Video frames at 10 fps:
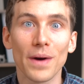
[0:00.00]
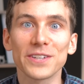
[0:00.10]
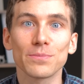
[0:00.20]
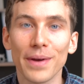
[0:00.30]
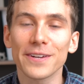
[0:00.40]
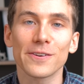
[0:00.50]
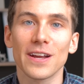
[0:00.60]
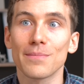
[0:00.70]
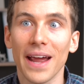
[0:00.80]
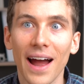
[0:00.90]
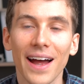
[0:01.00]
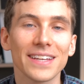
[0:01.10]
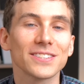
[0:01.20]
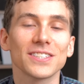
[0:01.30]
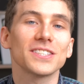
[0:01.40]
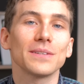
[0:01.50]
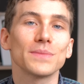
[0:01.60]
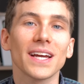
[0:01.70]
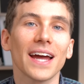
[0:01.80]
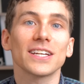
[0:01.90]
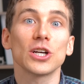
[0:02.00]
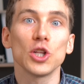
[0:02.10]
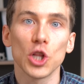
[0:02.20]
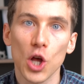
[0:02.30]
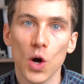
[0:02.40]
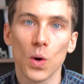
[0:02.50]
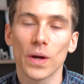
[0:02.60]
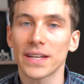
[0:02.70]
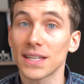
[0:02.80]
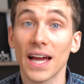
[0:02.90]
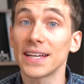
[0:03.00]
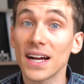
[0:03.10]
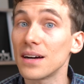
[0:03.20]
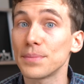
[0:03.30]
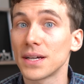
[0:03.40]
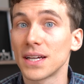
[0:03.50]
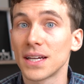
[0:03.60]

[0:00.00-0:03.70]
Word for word: much better and my eyes just seemed to kind of glow and light up.